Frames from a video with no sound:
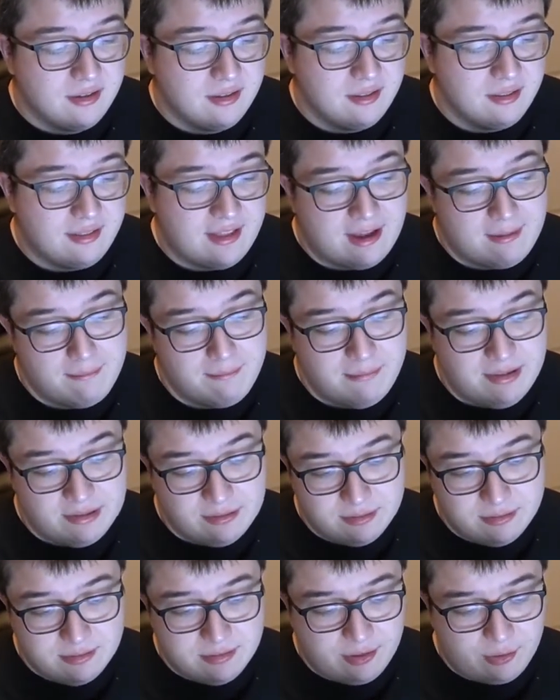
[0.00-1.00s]
that
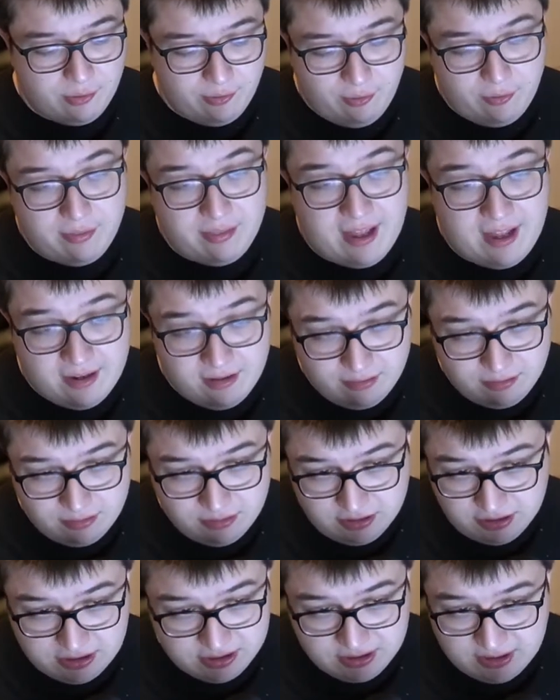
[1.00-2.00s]
middle or that
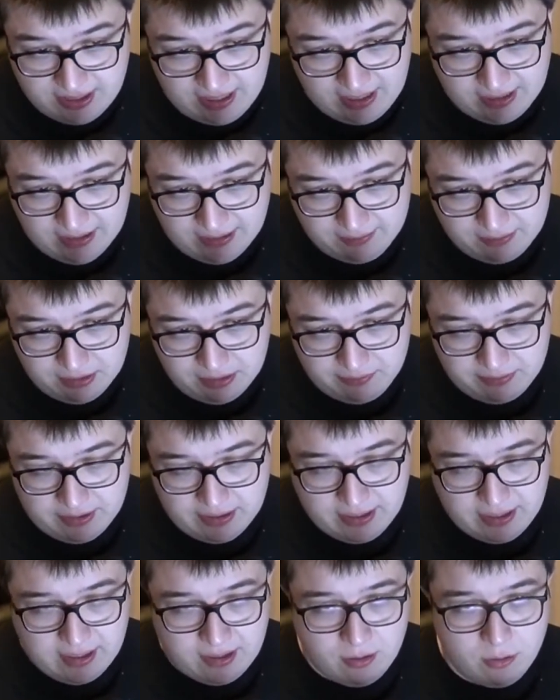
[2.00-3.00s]
just that level of an
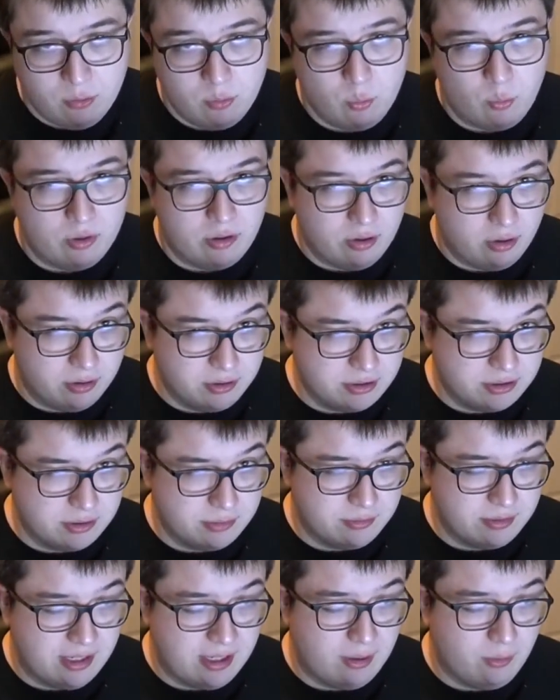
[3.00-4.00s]
account would also
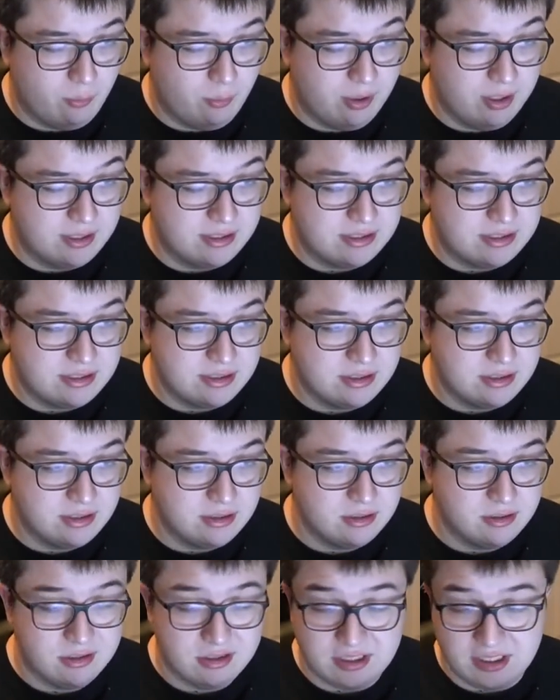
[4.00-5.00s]
not want
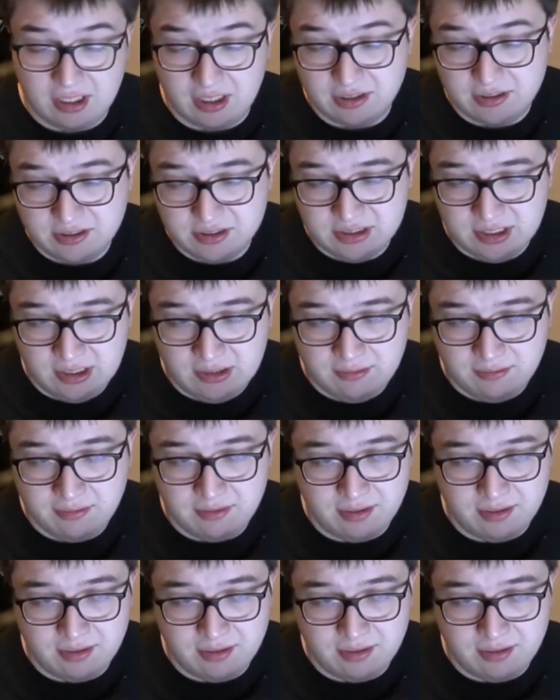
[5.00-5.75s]
the other stuff.